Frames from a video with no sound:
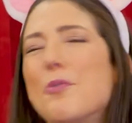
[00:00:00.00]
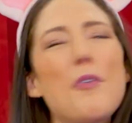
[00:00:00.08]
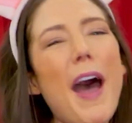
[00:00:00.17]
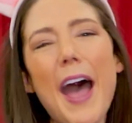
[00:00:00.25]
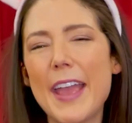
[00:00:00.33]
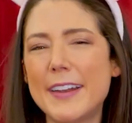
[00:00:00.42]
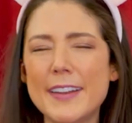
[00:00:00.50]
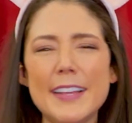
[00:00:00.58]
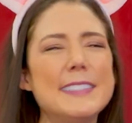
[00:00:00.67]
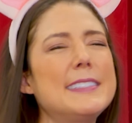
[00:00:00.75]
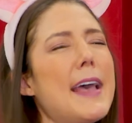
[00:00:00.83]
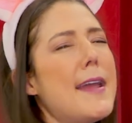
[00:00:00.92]
pride and
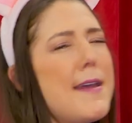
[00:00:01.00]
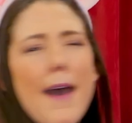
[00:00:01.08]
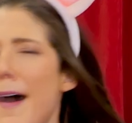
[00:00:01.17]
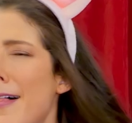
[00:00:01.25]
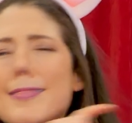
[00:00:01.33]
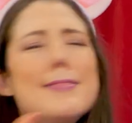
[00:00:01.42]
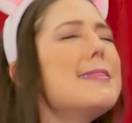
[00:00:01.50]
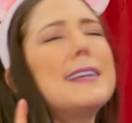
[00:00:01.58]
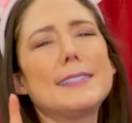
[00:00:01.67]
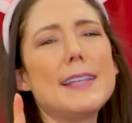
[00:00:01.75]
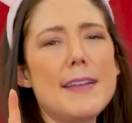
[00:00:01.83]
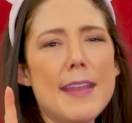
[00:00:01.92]
he said,
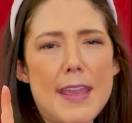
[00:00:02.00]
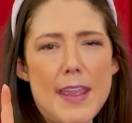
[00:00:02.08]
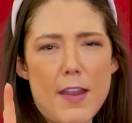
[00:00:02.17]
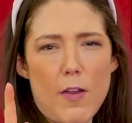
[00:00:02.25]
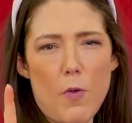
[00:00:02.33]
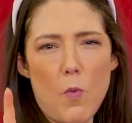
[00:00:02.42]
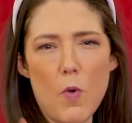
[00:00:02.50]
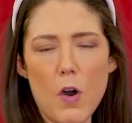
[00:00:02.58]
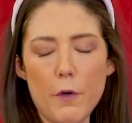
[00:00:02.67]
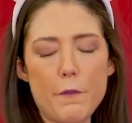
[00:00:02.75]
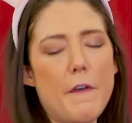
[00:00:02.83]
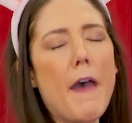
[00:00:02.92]
"Listen here,
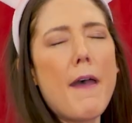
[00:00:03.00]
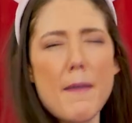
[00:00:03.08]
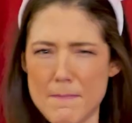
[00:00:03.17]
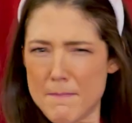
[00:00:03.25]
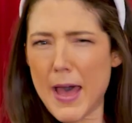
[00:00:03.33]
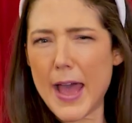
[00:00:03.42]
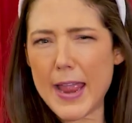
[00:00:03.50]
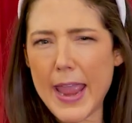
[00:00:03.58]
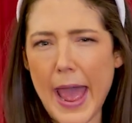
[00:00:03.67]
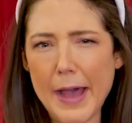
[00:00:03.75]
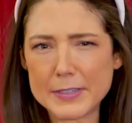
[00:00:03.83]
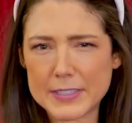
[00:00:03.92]
wolf, my
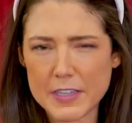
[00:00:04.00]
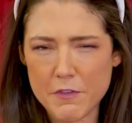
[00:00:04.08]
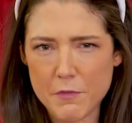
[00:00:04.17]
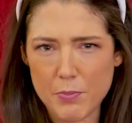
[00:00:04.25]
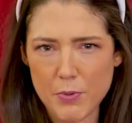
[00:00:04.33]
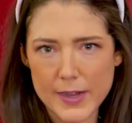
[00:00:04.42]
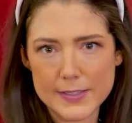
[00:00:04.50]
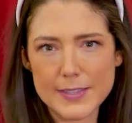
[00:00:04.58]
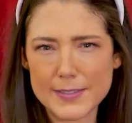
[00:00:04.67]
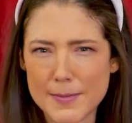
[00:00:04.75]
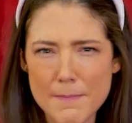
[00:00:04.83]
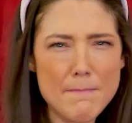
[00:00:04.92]
house of bricks
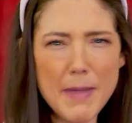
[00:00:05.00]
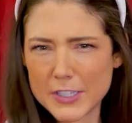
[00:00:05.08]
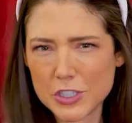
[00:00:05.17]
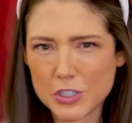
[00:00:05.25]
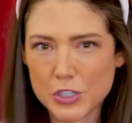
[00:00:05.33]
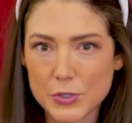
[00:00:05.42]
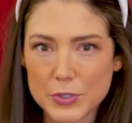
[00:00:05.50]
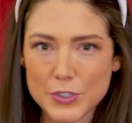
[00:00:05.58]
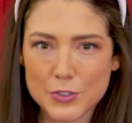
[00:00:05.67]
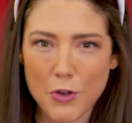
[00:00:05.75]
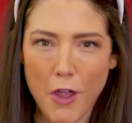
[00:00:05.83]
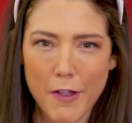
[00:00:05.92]
is much too
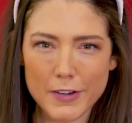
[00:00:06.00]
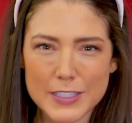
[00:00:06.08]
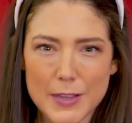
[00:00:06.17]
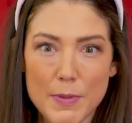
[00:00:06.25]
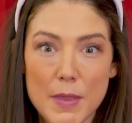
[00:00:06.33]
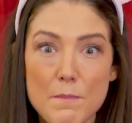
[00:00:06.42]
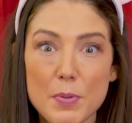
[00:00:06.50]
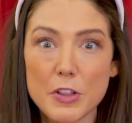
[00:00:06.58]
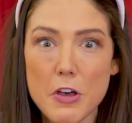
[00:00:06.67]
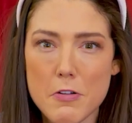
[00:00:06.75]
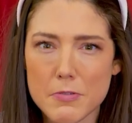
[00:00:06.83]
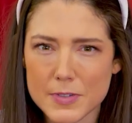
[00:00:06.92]
strong to be
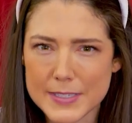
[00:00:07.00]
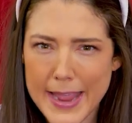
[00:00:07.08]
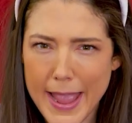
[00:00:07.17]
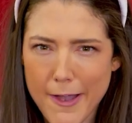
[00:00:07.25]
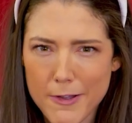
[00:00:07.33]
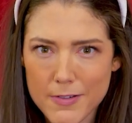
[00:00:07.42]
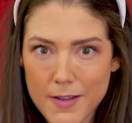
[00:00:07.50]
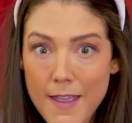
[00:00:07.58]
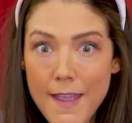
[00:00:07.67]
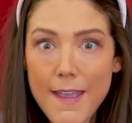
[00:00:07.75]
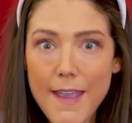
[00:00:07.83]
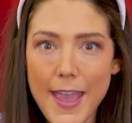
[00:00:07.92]
blown down.
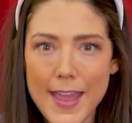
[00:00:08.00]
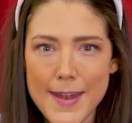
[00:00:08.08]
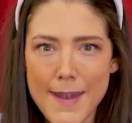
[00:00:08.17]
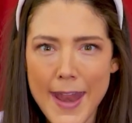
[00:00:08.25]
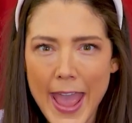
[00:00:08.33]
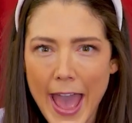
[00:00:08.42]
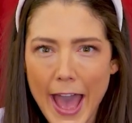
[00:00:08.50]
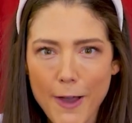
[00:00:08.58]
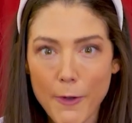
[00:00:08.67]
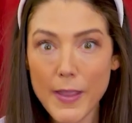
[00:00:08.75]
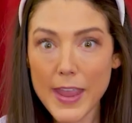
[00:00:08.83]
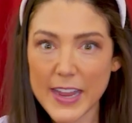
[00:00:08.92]
And
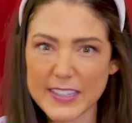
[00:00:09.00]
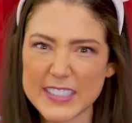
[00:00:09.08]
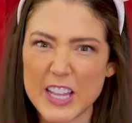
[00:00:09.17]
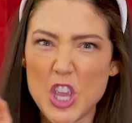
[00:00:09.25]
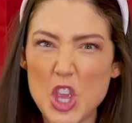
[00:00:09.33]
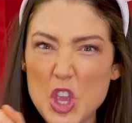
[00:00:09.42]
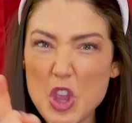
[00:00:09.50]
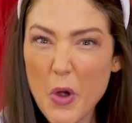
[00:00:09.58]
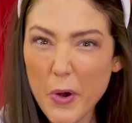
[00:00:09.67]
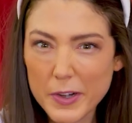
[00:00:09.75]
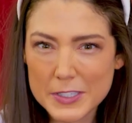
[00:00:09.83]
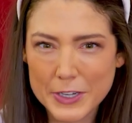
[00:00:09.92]
now it's
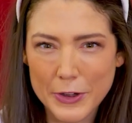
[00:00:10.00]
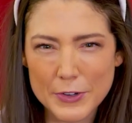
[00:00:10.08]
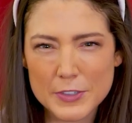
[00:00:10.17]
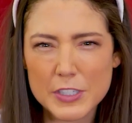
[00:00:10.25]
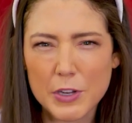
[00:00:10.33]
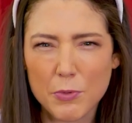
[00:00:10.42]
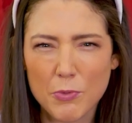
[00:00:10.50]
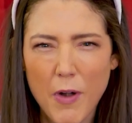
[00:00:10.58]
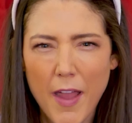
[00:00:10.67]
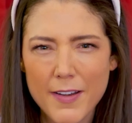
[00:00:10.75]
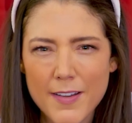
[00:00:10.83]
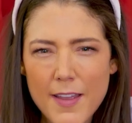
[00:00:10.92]
your turn to
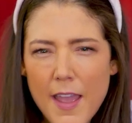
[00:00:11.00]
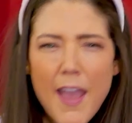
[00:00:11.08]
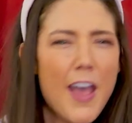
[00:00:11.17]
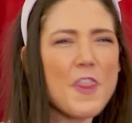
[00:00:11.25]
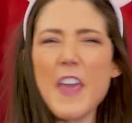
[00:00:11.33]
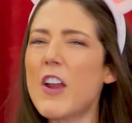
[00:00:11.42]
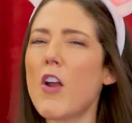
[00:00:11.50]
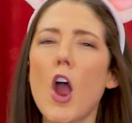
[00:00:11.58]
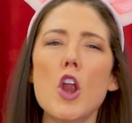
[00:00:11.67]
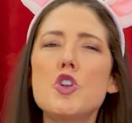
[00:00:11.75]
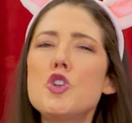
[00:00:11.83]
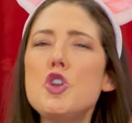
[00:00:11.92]
run. There
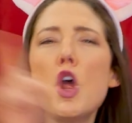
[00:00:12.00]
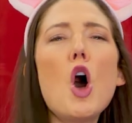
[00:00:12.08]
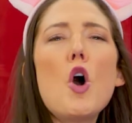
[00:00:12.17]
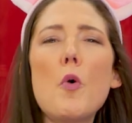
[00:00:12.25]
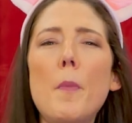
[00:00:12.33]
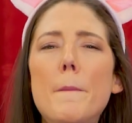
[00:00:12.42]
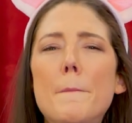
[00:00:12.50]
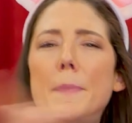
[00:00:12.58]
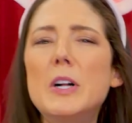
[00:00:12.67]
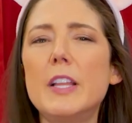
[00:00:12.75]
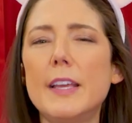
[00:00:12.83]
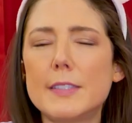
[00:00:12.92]
are no
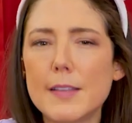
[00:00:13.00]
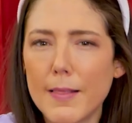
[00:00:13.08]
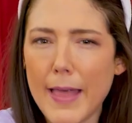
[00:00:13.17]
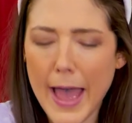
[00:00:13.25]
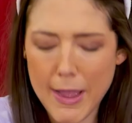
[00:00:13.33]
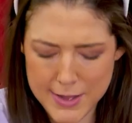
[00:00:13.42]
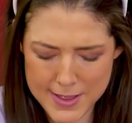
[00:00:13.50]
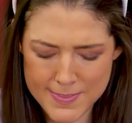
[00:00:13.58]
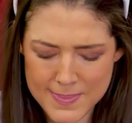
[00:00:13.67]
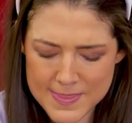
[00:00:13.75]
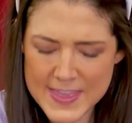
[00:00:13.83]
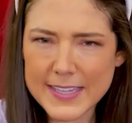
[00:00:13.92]
bullies allowed in
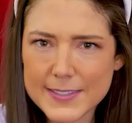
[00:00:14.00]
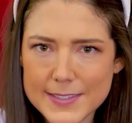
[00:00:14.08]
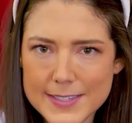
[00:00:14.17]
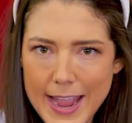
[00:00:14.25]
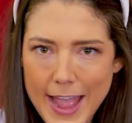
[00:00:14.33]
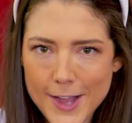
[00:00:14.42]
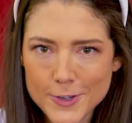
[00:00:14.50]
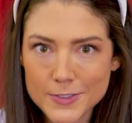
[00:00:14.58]
this town."